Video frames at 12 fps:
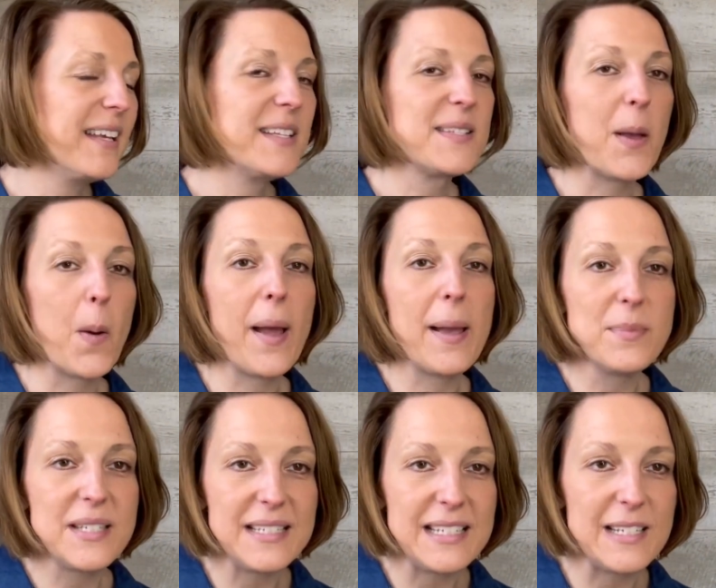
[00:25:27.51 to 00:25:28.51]
So
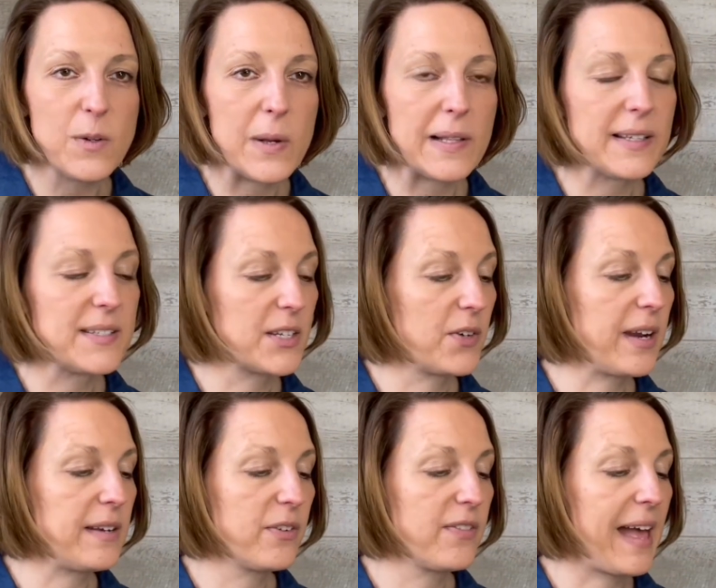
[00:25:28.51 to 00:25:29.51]
MCT oil is
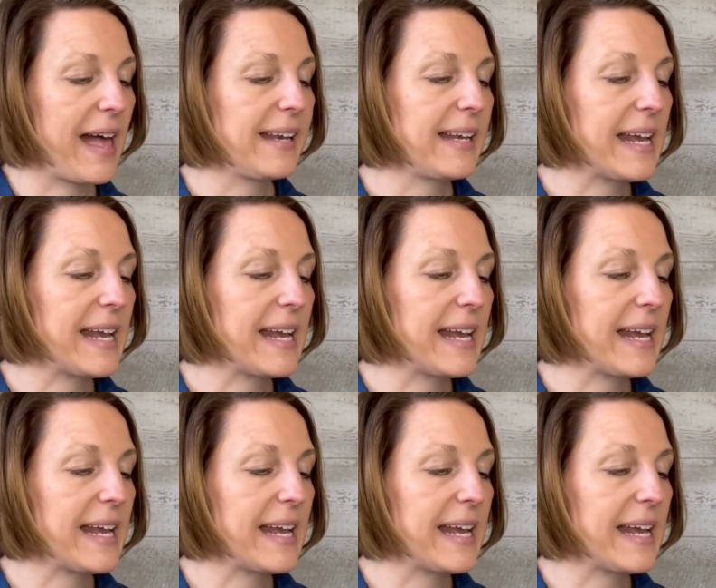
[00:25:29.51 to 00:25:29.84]
great for that.